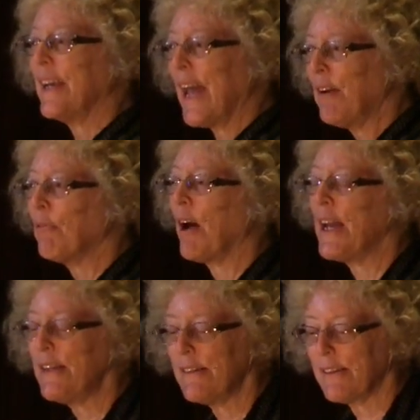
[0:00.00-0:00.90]
Get
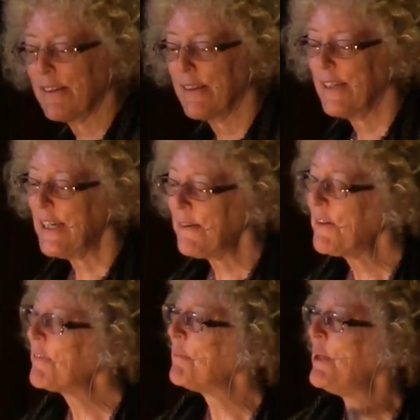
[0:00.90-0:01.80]
right,
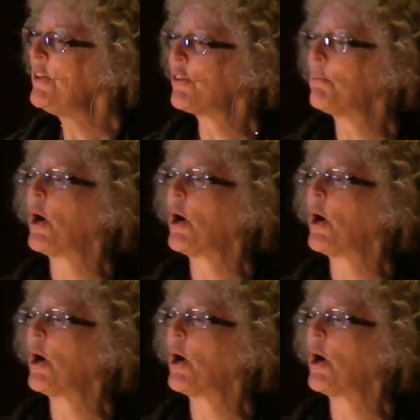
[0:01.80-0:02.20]
even if it means your